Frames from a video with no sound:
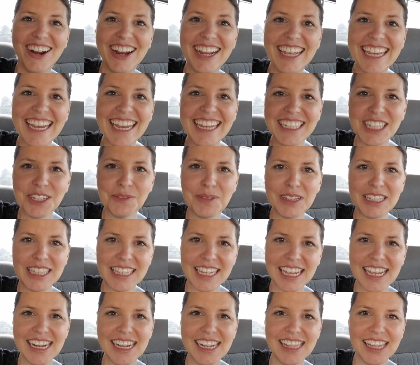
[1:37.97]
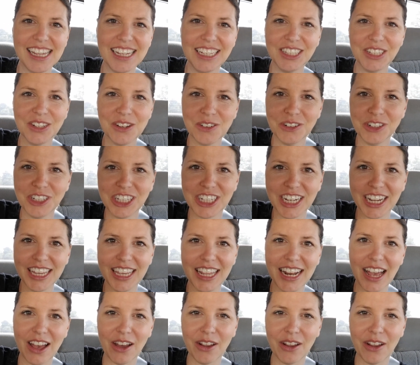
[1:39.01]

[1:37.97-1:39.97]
All right, guys, I'm excited. Let's go check it